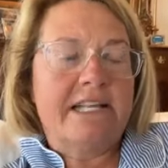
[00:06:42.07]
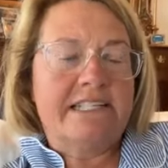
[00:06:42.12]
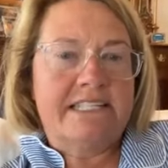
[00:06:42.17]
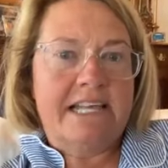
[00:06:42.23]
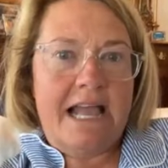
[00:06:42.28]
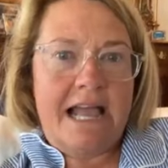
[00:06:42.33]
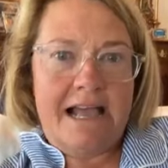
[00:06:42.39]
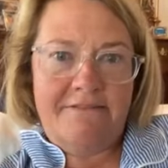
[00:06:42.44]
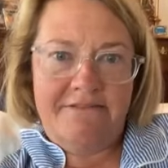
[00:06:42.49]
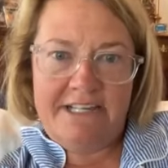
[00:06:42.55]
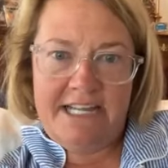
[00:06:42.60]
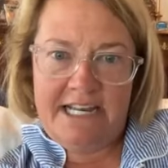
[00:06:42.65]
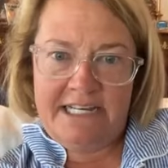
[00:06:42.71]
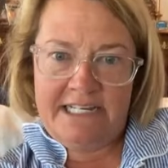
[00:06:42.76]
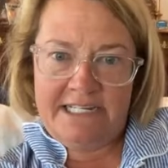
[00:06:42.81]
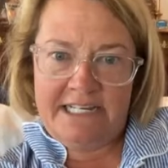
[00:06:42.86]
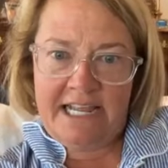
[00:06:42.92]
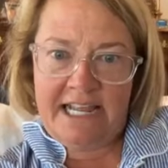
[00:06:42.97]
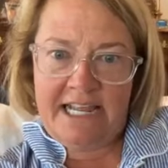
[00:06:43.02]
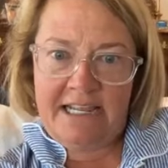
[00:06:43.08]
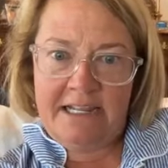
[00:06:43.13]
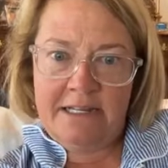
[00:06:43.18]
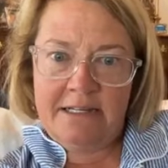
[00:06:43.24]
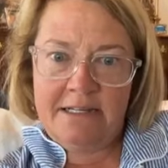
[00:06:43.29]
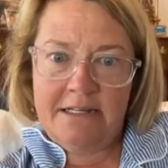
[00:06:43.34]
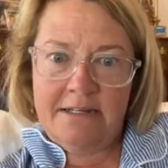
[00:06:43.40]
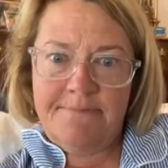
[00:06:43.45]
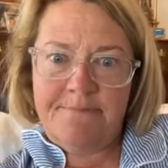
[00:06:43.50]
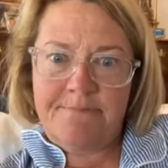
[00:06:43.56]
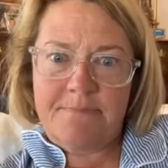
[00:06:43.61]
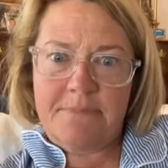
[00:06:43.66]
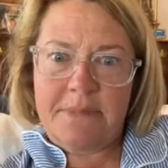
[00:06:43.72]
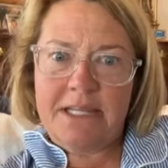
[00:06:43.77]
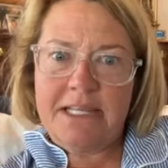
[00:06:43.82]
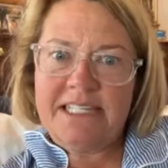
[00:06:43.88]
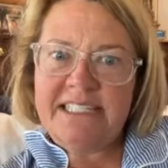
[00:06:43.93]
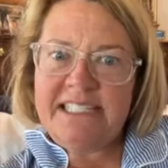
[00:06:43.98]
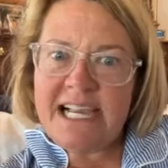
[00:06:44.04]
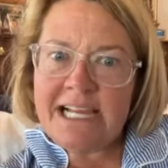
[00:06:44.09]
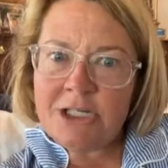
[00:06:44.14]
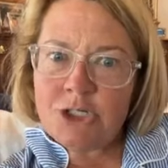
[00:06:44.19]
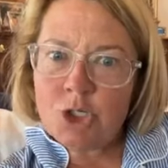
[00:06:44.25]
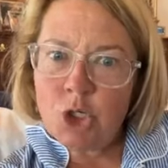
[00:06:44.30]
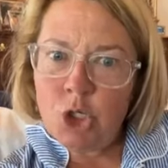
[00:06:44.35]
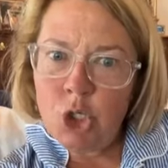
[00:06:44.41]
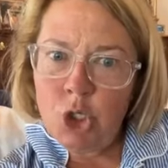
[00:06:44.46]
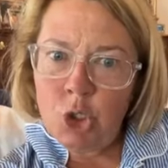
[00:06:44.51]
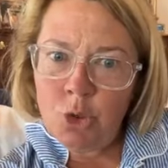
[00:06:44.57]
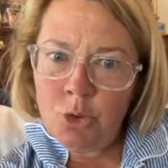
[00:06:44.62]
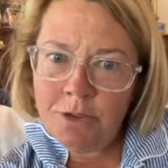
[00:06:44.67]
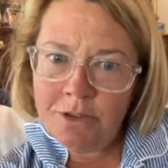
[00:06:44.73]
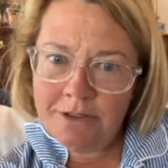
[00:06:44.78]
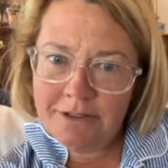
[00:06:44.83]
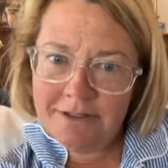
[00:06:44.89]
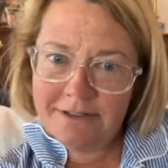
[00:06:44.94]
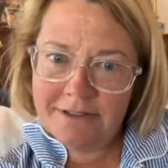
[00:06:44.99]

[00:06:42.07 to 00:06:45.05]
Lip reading: it's a half day today. Is that true?